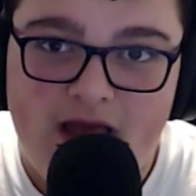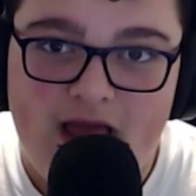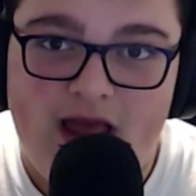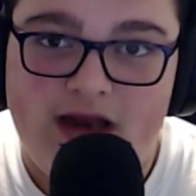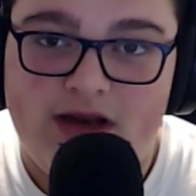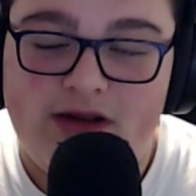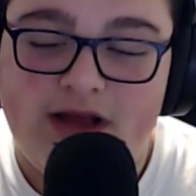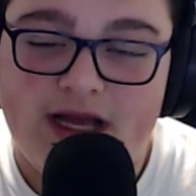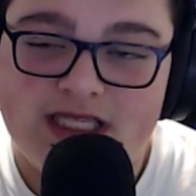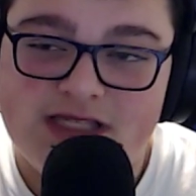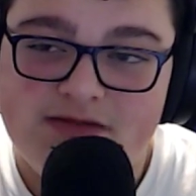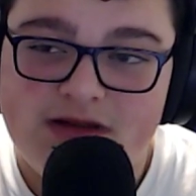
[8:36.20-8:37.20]
And you
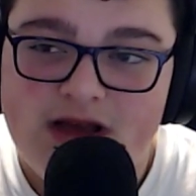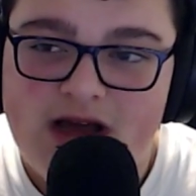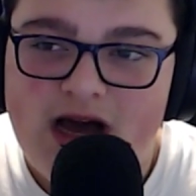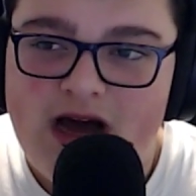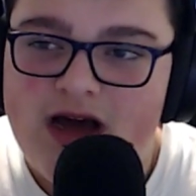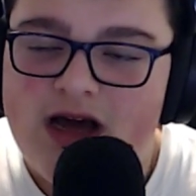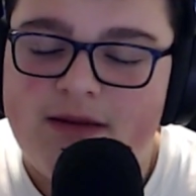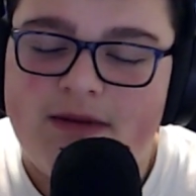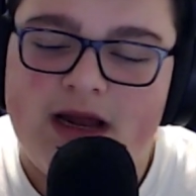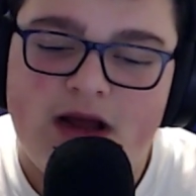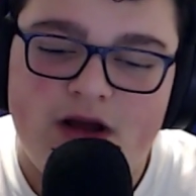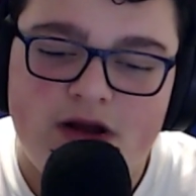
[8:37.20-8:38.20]
guys, uh, I
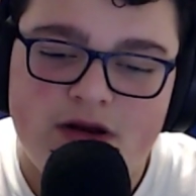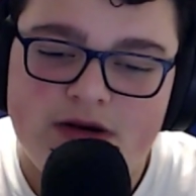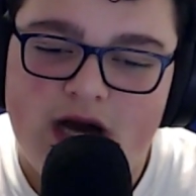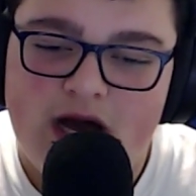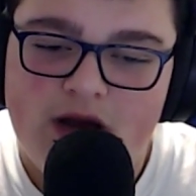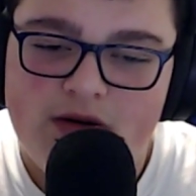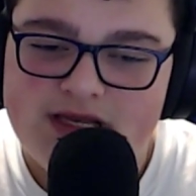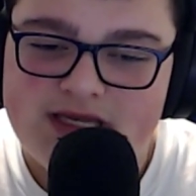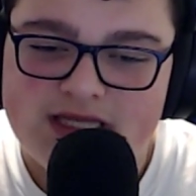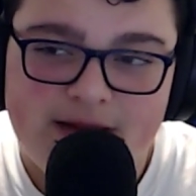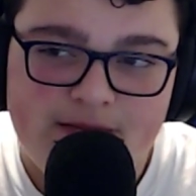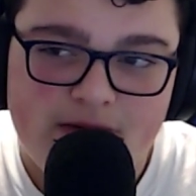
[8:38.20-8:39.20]
mean, I know I always
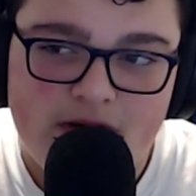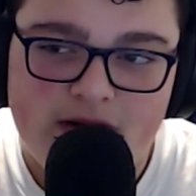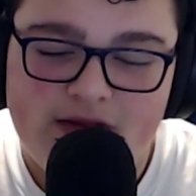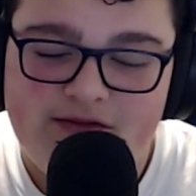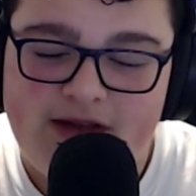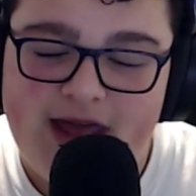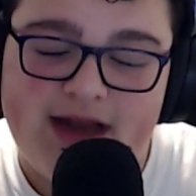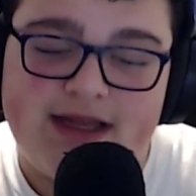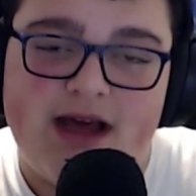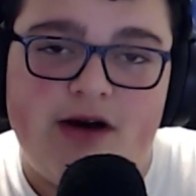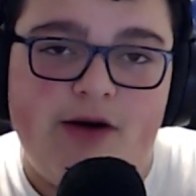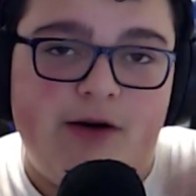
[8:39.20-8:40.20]
slept on the fact
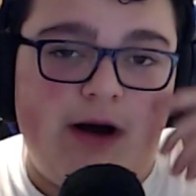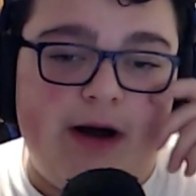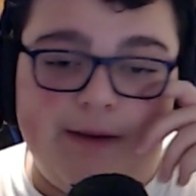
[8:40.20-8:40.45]
how um,